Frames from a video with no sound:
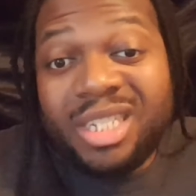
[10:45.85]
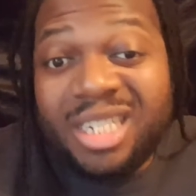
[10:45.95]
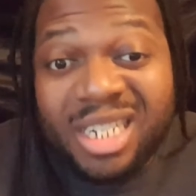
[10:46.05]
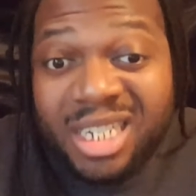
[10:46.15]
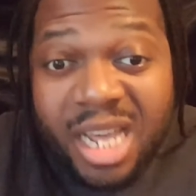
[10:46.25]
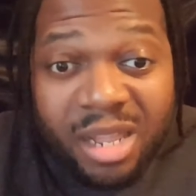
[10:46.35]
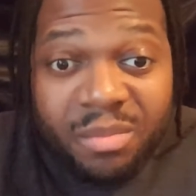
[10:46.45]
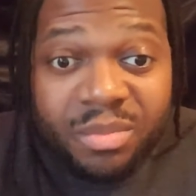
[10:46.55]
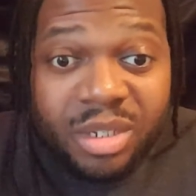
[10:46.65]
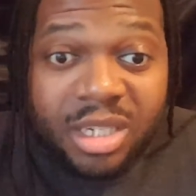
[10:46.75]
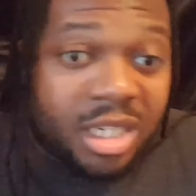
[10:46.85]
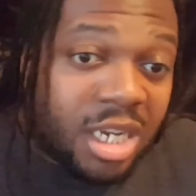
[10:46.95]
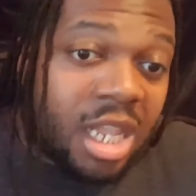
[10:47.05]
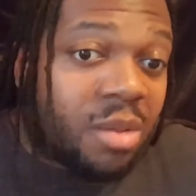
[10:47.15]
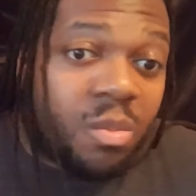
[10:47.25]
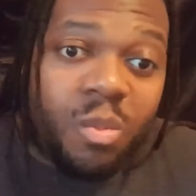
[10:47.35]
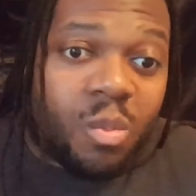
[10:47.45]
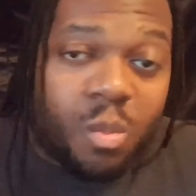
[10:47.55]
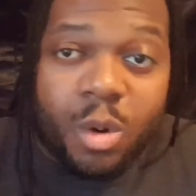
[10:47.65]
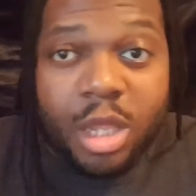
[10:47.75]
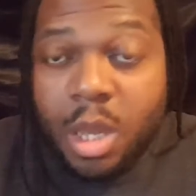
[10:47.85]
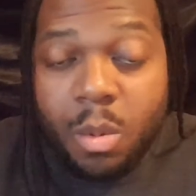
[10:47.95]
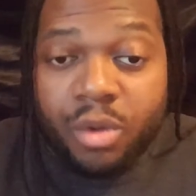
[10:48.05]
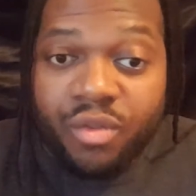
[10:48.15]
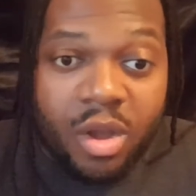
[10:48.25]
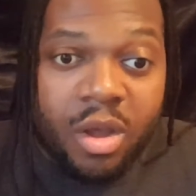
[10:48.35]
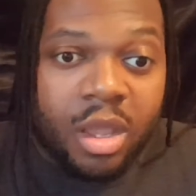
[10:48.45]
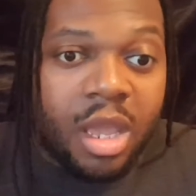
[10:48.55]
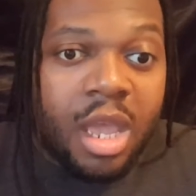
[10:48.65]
Just tell them. Just tell them where they went wrong.